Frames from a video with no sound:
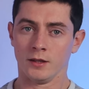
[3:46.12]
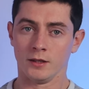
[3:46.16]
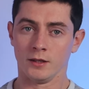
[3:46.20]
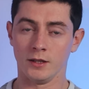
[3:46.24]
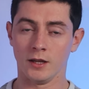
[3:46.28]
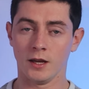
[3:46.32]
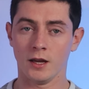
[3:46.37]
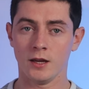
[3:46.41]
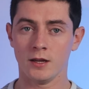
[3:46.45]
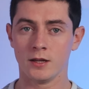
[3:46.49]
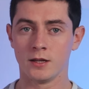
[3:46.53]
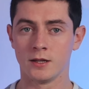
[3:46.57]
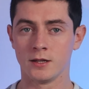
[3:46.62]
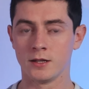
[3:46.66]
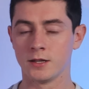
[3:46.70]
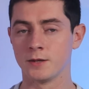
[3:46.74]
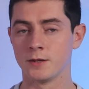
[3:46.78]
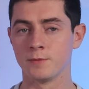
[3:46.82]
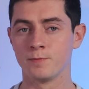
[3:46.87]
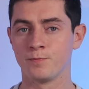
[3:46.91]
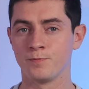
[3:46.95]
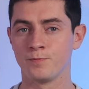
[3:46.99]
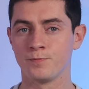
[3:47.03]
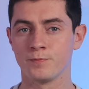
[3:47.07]
yeah,
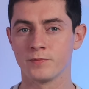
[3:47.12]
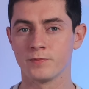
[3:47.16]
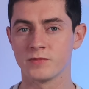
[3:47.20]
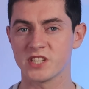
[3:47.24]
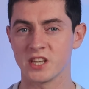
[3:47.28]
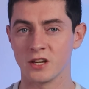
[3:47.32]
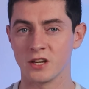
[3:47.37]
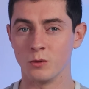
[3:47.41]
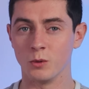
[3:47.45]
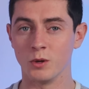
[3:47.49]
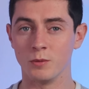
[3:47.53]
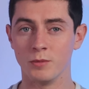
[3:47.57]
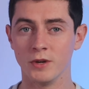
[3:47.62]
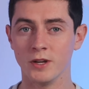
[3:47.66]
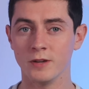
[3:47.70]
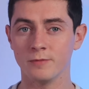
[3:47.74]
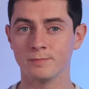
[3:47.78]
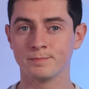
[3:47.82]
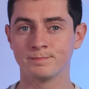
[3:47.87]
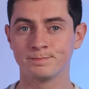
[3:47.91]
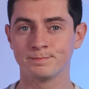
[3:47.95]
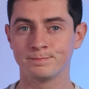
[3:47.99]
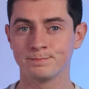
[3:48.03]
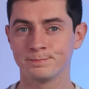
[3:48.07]
see you in a
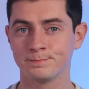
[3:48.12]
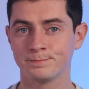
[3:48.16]
bit.